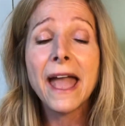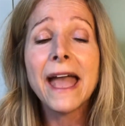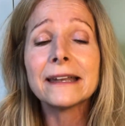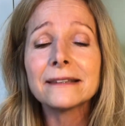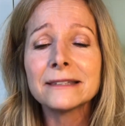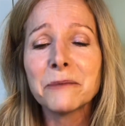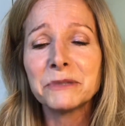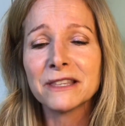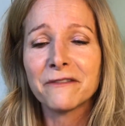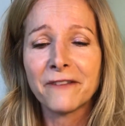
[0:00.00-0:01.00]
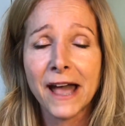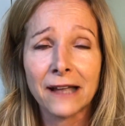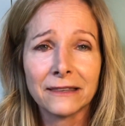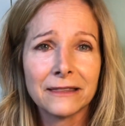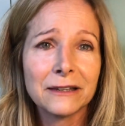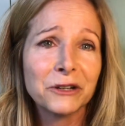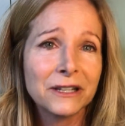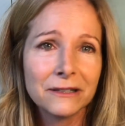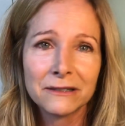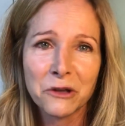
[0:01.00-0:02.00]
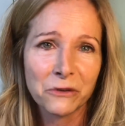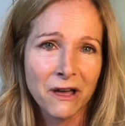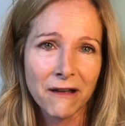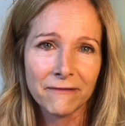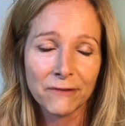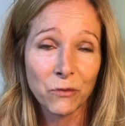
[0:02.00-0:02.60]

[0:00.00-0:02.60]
and accepting the fact that there is no love